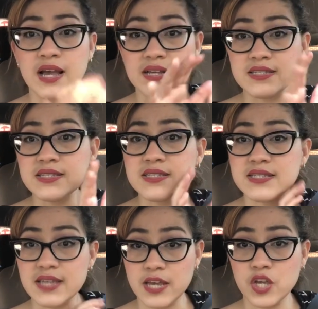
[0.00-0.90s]
And
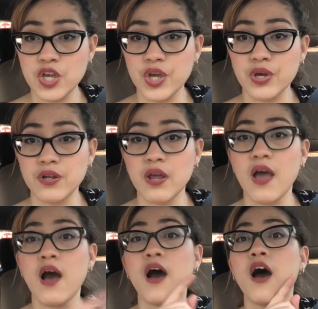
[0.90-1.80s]
second,
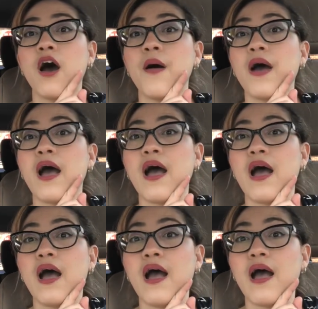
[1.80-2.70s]

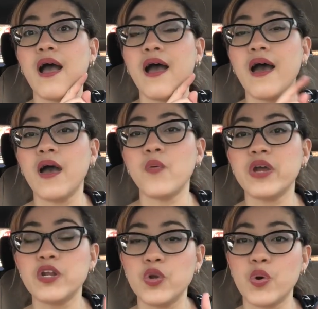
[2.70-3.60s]
I
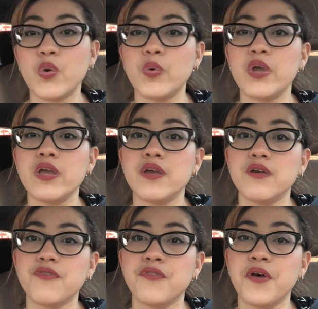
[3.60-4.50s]
want to know
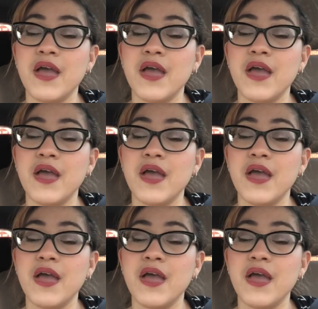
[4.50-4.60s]
if